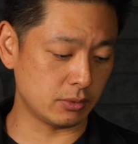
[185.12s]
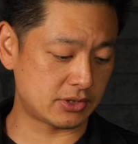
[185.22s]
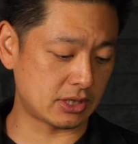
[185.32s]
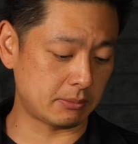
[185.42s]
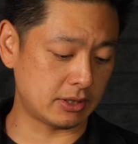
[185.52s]
with
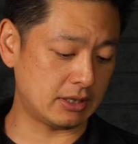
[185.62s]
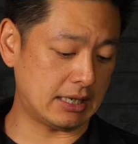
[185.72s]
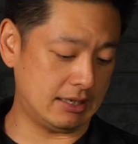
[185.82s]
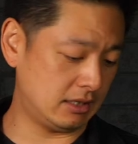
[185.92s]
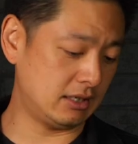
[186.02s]
someone
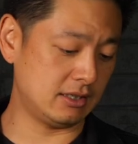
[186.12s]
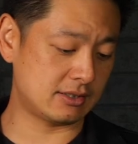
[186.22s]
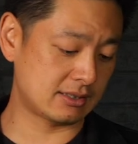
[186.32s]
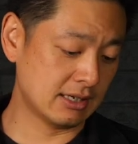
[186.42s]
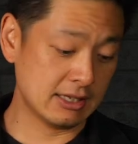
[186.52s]
that
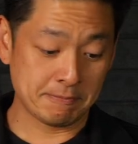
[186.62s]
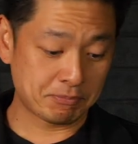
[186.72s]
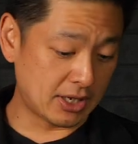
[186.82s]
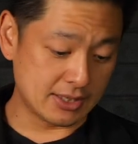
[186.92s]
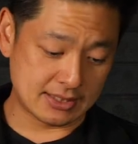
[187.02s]
is
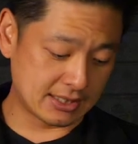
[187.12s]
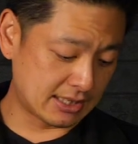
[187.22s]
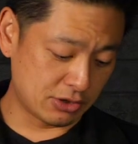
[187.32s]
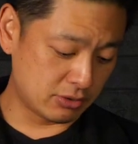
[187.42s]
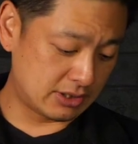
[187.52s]
a
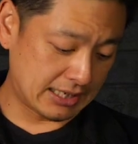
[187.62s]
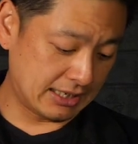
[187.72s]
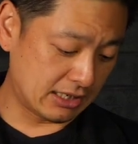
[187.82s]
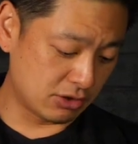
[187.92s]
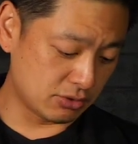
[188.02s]
600 to
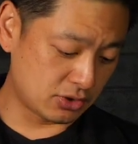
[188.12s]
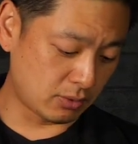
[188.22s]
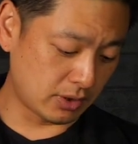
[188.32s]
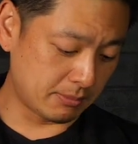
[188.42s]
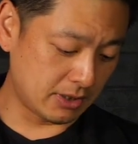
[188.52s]
800
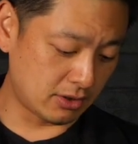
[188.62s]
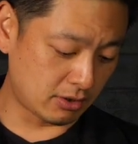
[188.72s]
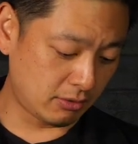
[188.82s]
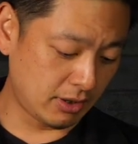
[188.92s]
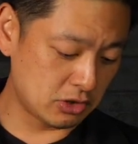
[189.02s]
square
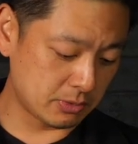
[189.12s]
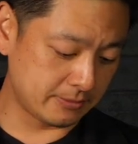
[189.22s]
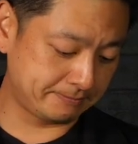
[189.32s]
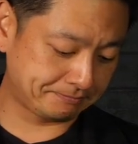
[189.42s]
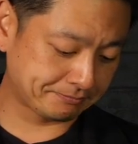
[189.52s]
meter arrangement,
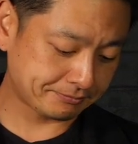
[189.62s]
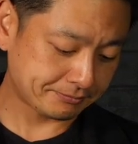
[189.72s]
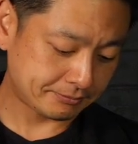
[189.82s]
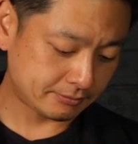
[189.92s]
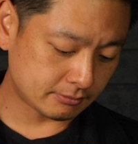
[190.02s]

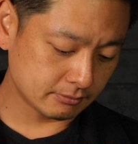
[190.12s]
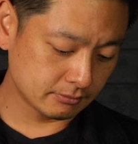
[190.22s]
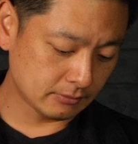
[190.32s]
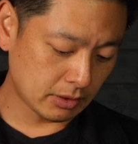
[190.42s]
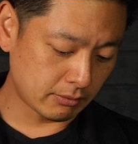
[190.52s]

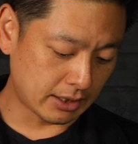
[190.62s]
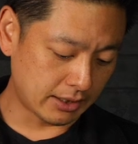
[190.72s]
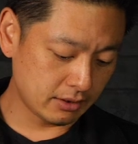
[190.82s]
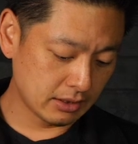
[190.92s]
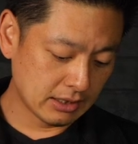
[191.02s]

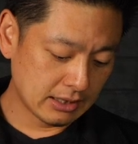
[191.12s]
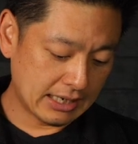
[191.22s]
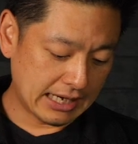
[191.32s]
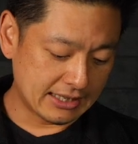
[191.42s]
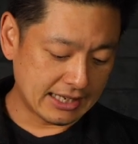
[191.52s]
right?
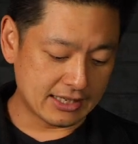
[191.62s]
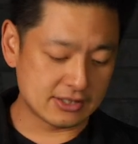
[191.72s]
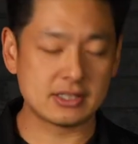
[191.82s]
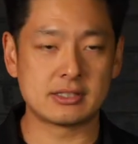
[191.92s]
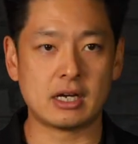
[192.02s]
And that is
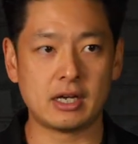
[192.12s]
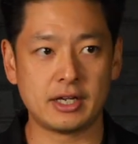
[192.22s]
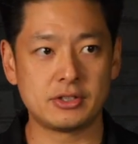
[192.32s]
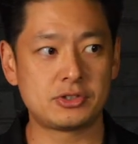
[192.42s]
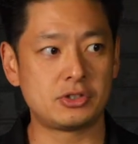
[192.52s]

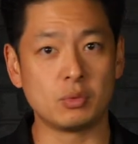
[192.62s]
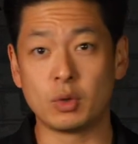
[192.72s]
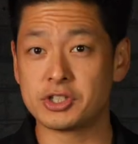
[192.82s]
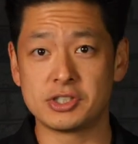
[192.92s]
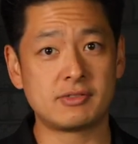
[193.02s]
designed to
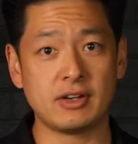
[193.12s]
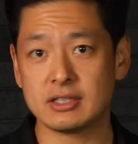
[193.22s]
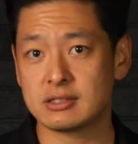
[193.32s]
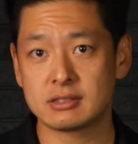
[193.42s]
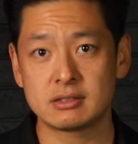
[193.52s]
wash its
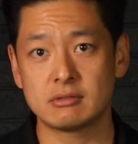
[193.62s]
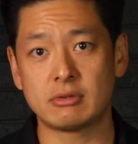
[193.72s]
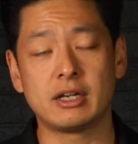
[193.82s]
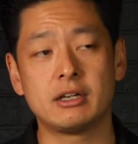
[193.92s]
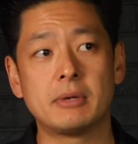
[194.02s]
face,
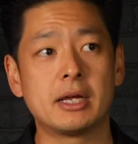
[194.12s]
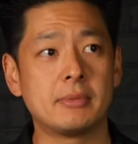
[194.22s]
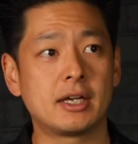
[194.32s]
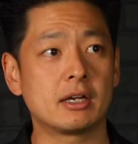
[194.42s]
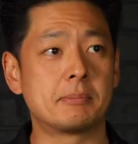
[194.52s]
right? It might
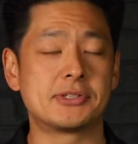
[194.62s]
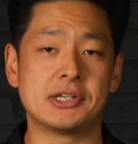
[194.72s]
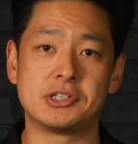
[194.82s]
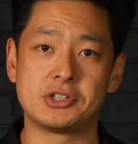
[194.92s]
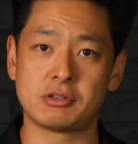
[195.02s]
make a
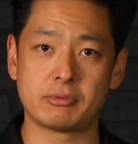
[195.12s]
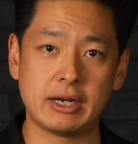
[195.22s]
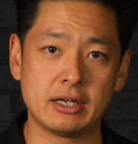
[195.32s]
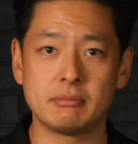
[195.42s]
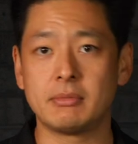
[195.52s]
percentage of the
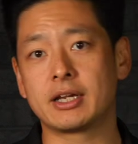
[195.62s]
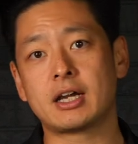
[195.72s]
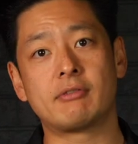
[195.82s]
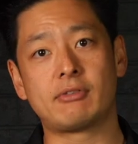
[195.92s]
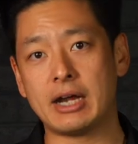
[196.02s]
rent, might
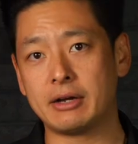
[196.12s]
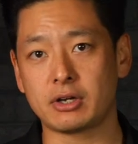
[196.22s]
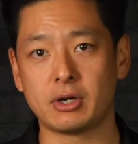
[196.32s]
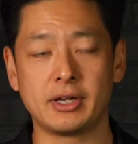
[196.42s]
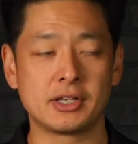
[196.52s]
cover
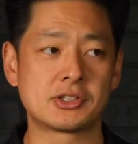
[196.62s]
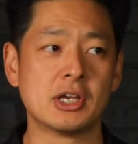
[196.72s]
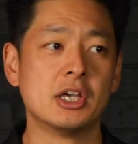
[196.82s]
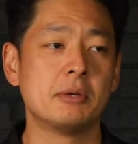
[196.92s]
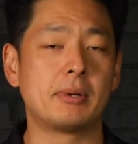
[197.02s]
outgoings,
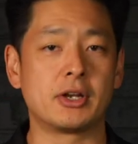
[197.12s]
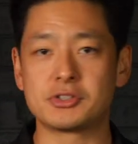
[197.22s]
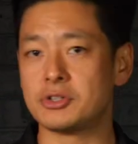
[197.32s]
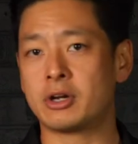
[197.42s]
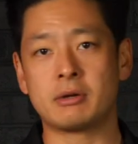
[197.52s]
but
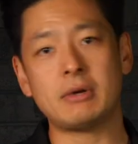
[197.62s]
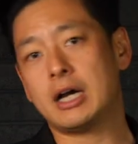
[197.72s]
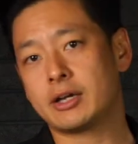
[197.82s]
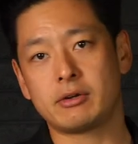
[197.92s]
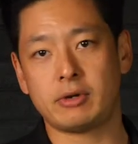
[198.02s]
it's not a
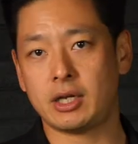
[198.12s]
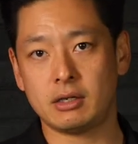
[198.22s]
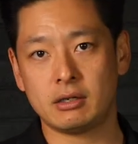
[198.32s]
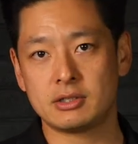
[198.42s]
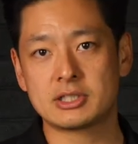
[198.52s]
market rent
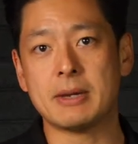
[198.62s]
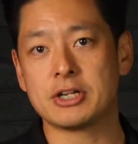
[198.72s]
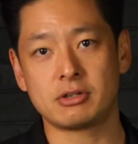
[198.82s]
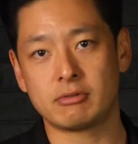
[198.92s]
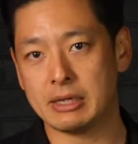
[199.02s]

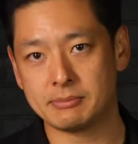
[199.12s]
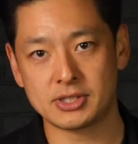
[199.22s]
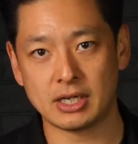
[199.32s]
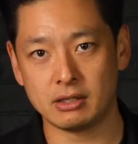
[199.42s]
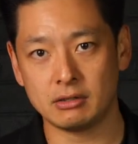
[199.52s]
smash and grab
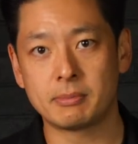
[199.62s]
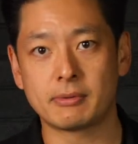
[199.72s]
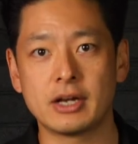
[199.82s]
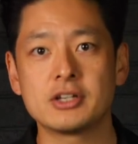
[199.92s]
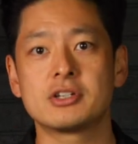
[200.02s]
style
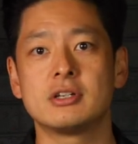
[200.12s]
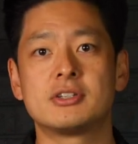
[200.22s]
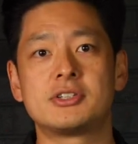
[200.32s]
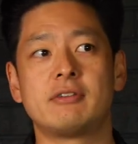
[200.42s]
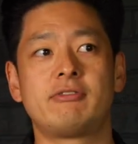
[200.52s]
operation.
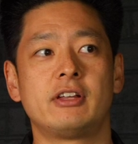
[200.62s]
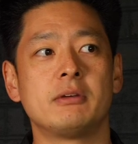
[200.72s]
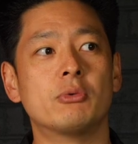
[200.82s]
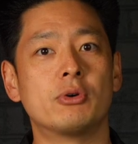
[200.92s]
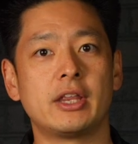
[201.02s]
It's definitely
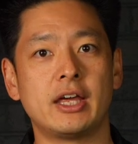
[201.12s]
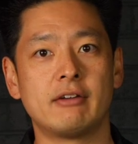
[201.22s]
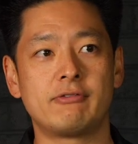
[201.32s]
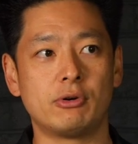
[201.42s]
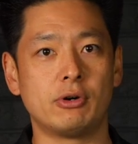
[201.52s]
more there
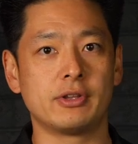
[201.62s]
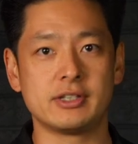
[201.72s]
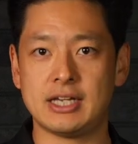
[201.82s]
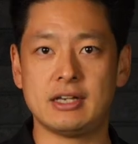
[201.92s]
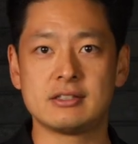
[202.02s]
for the
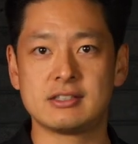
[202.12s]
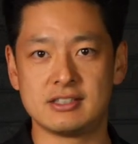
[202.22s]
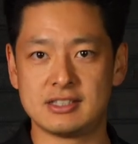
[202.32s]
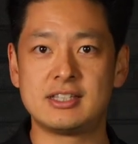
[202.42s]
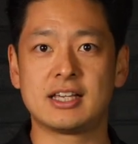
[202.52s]
tenants and
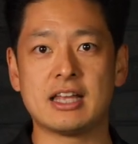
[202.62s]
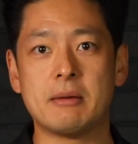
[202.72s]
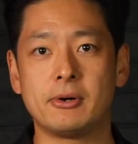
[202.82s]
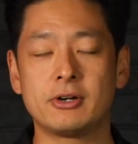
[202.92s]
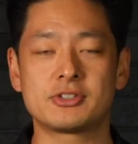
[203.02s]
to tick that
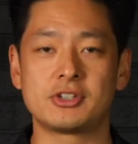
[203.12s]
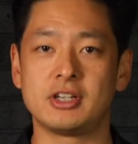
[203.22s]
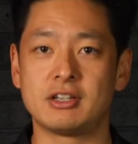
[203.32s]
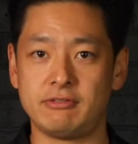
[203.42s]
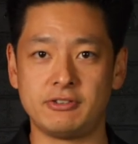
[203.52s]
box so you
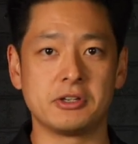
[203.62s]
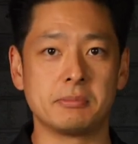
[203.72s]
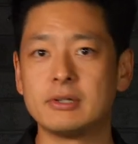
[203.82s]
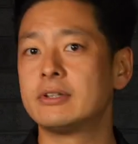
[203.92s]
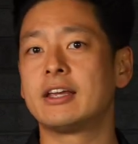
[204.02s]
can fill your
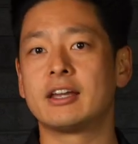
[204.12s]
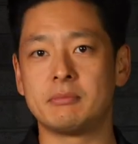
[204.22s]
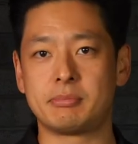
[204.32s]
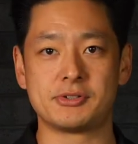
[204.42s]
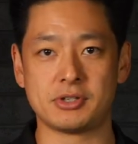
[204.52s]
building and
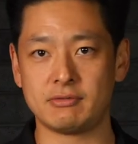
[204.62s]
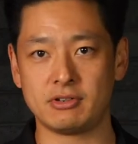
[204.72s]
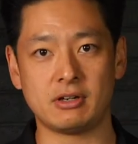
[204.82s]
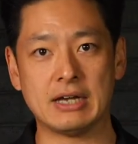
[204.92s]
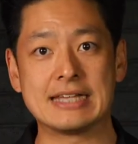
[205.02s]
preserve
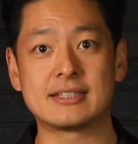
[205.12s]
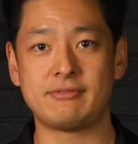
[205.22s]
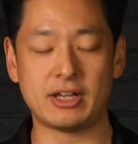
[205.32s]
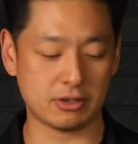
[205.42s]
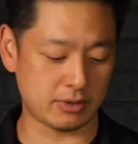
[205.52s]
your asset
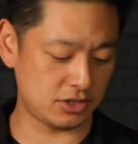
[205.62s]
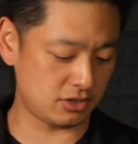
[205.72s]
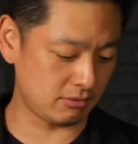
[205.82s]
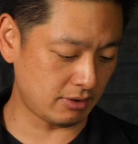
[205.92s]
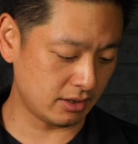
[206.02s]
valuation,
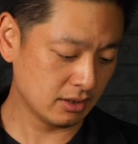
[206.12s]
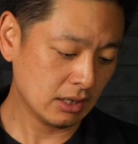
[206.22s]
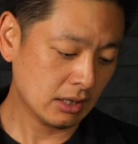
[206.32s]
right?